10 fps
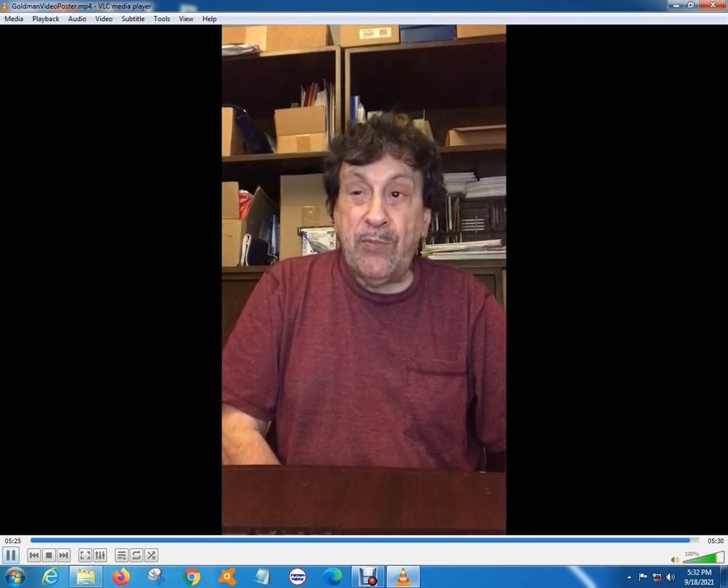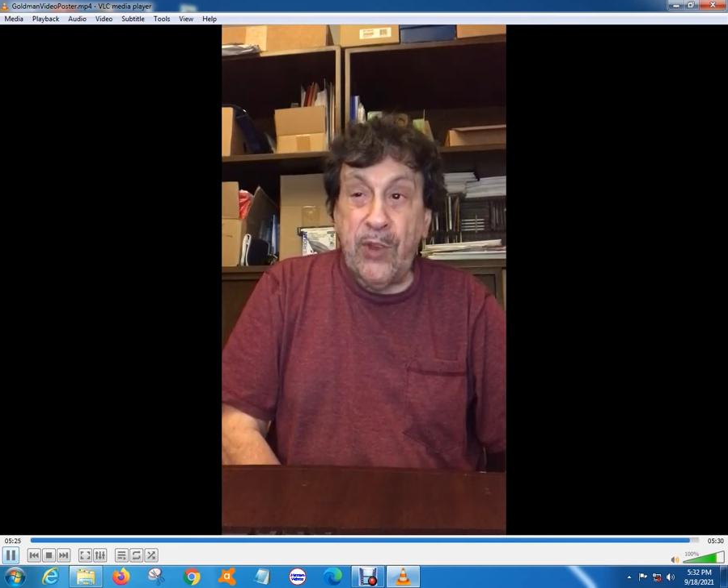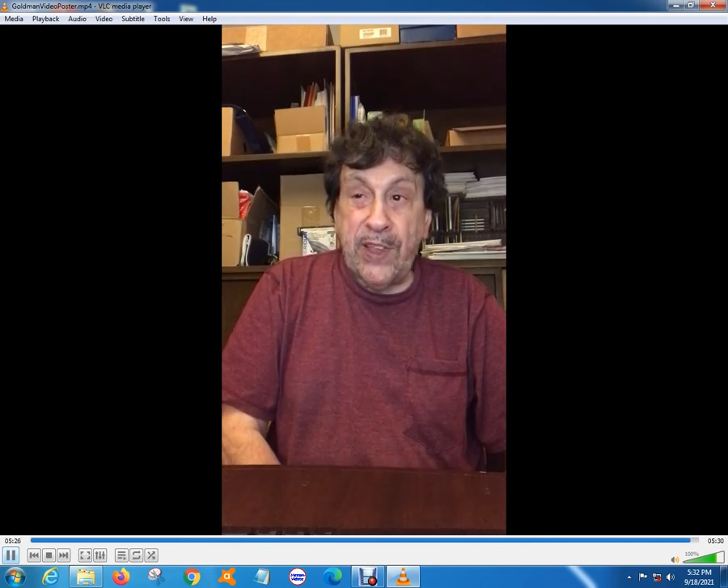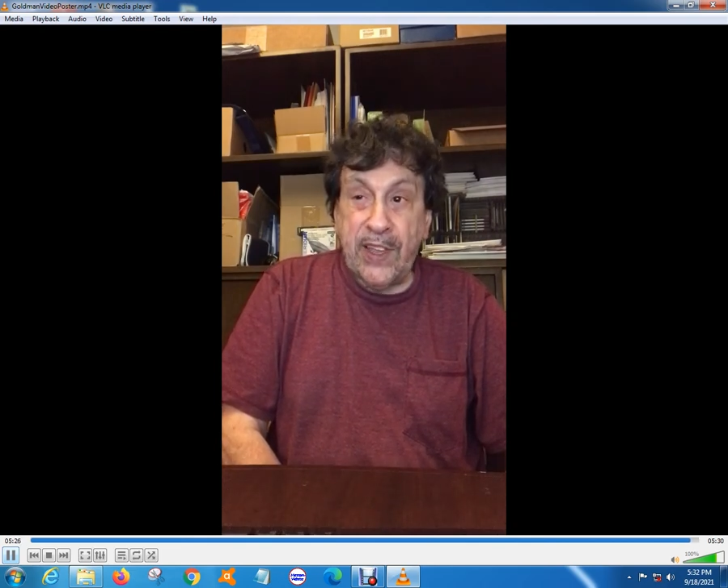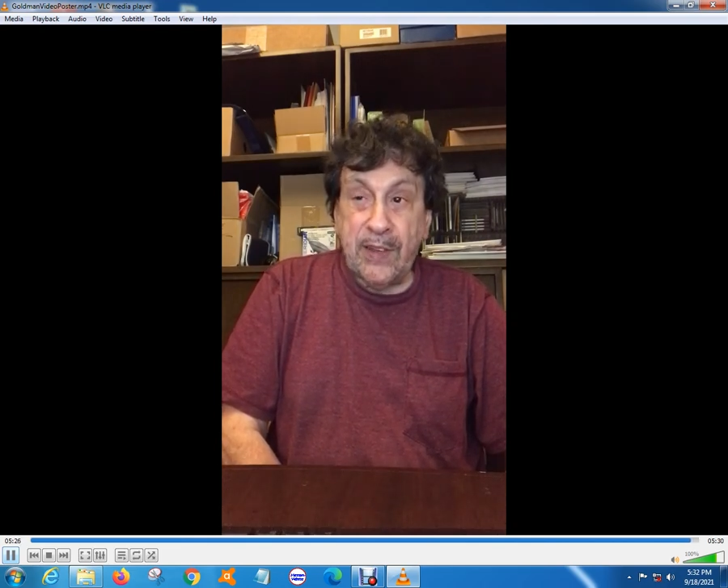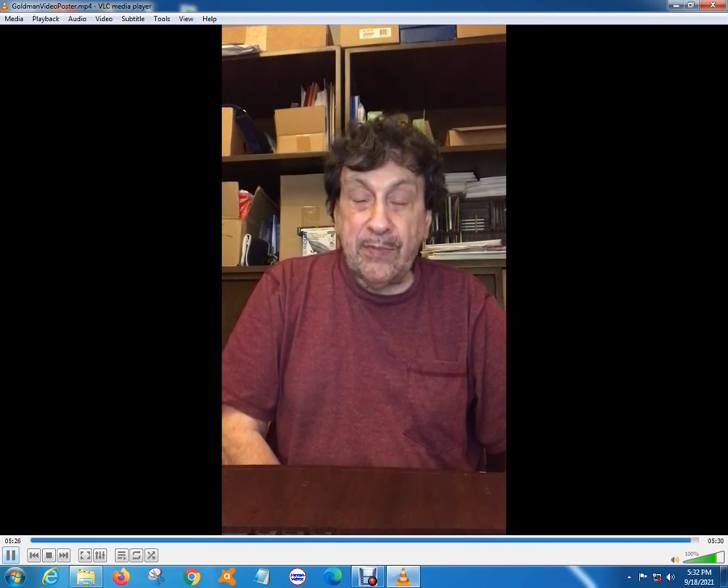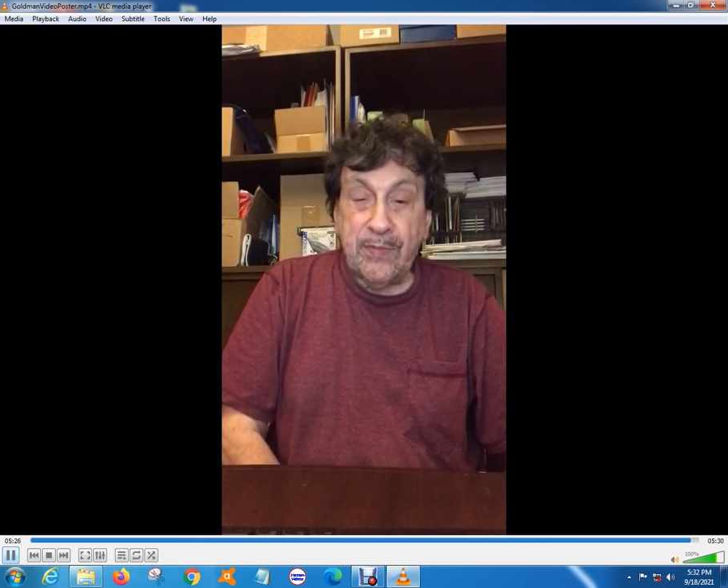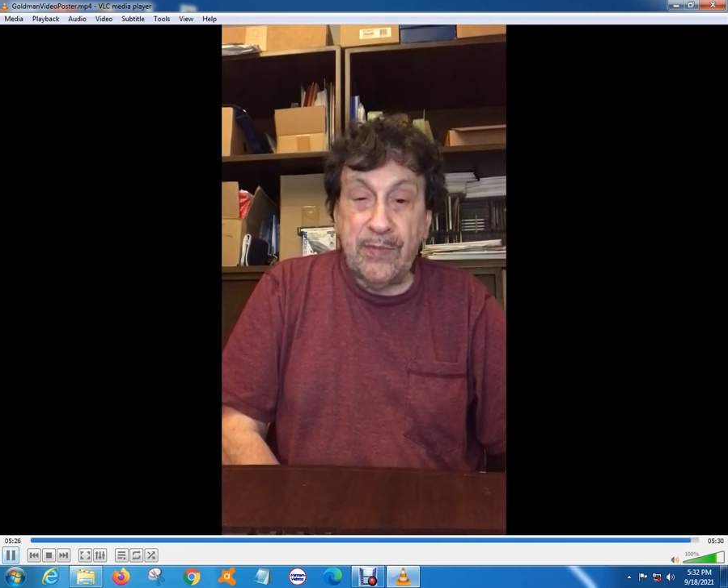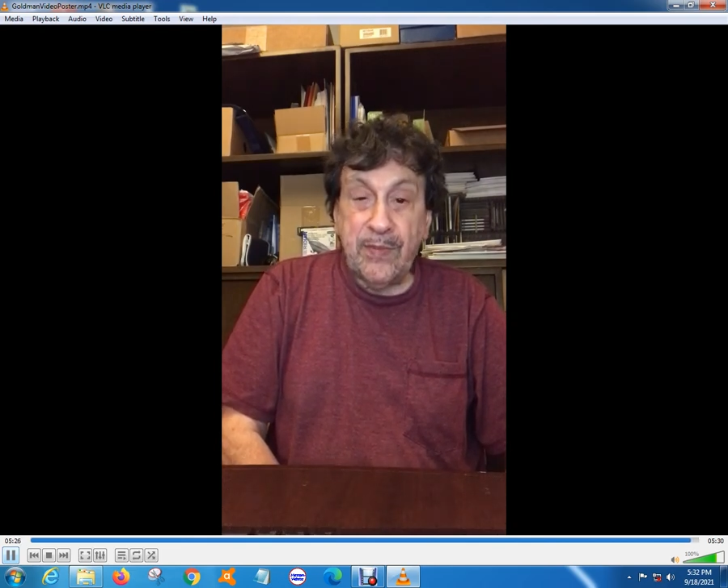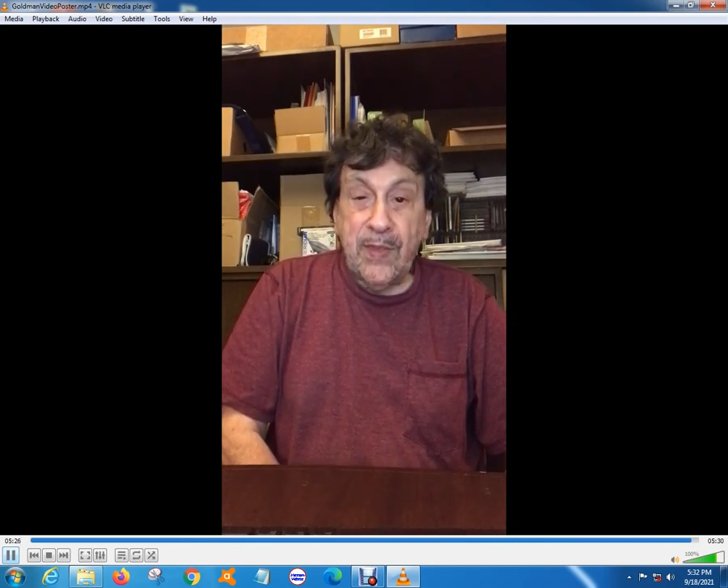
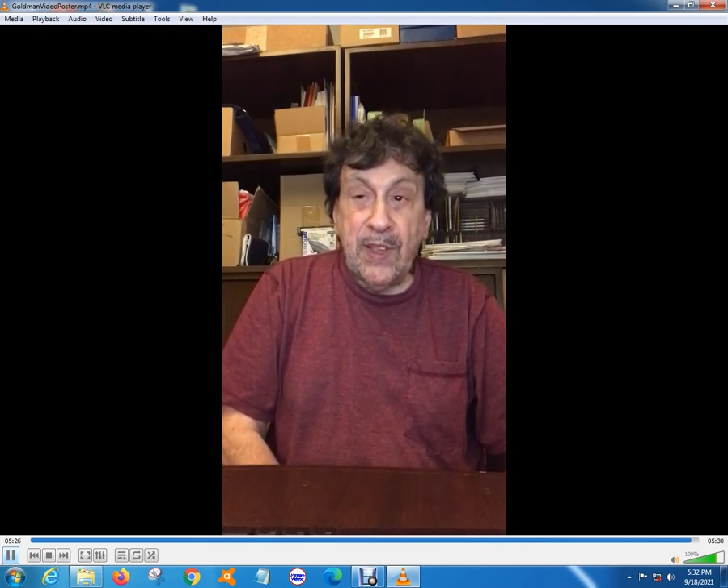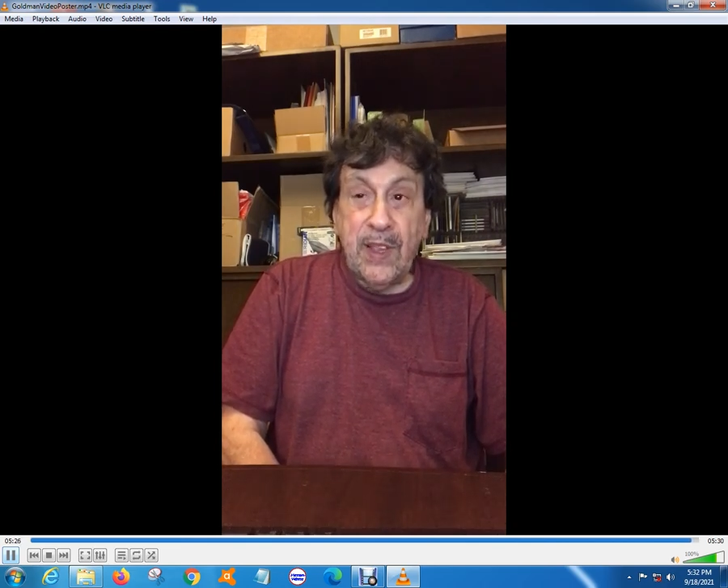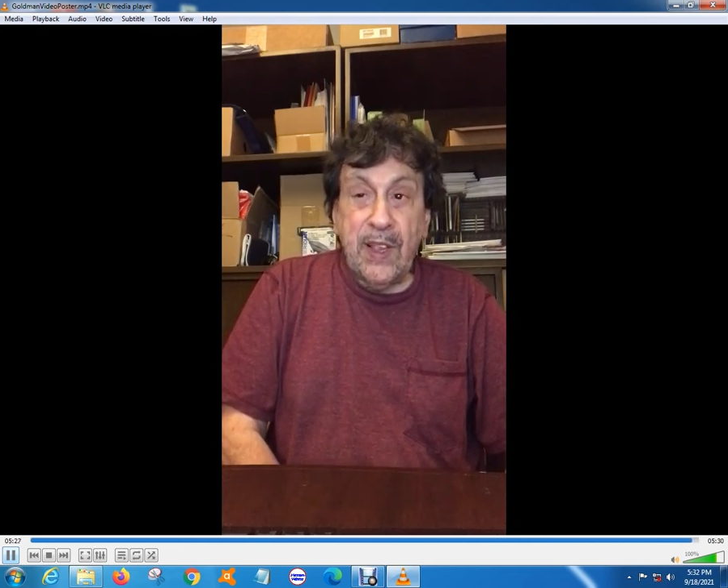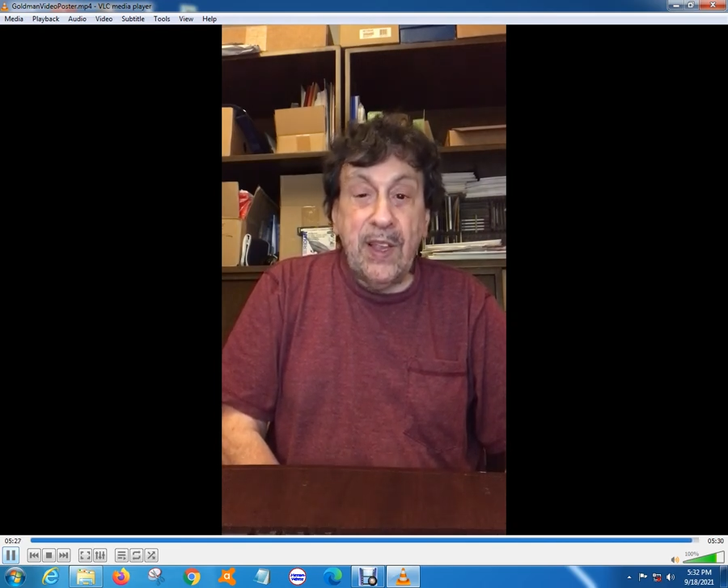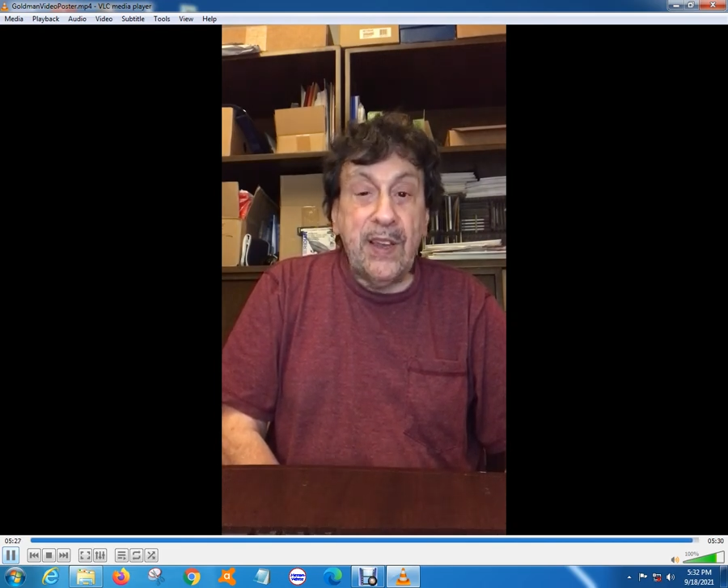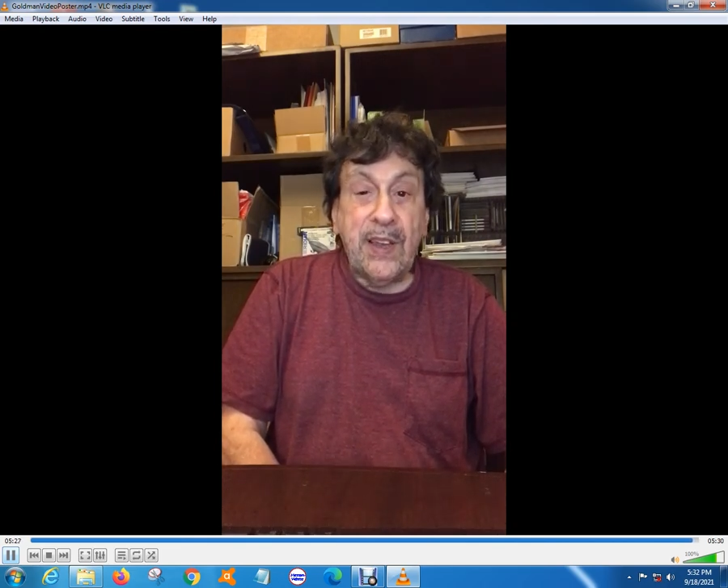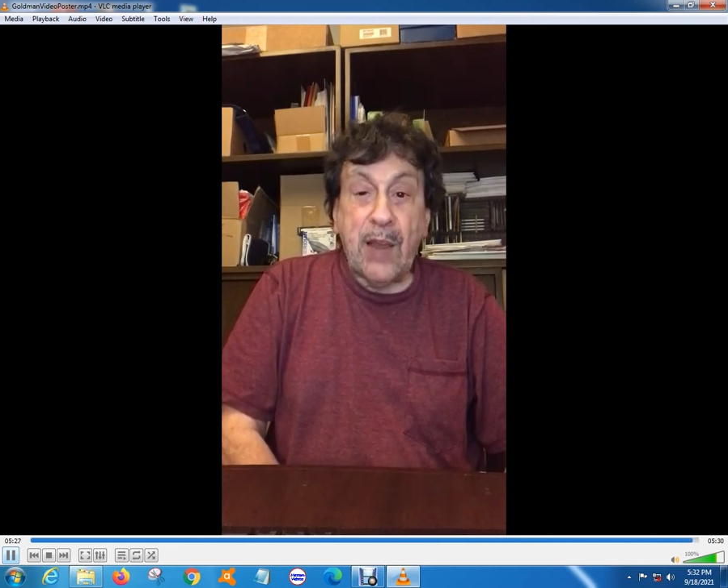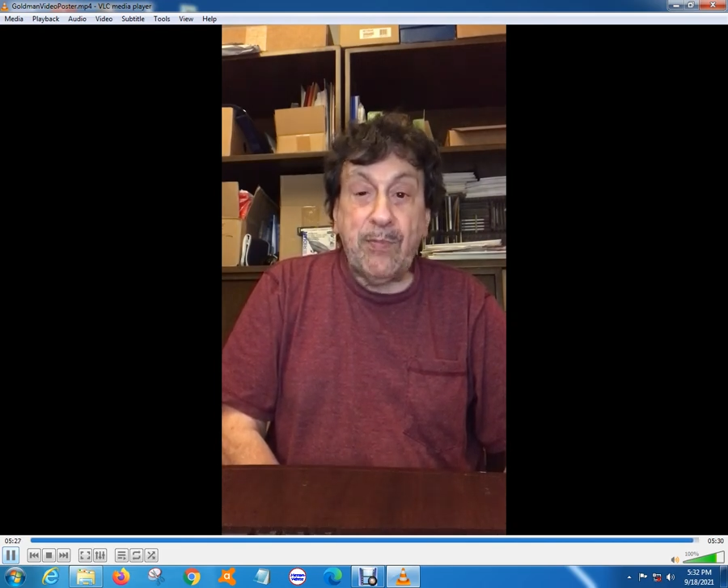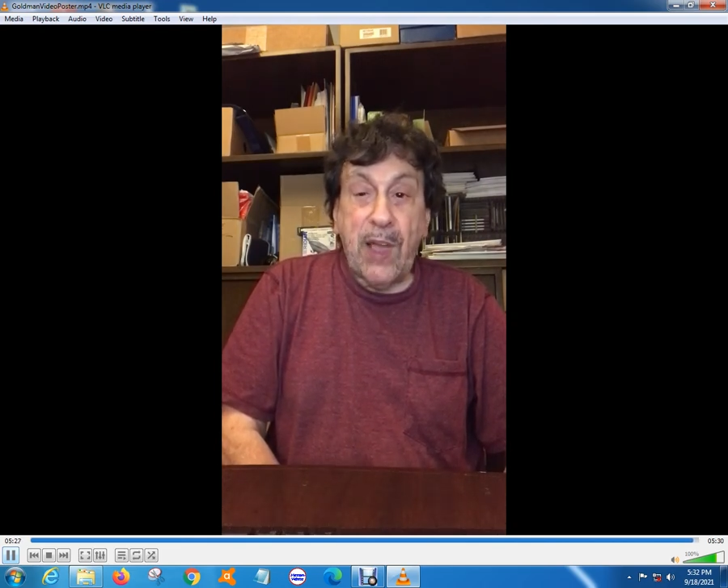breathing, not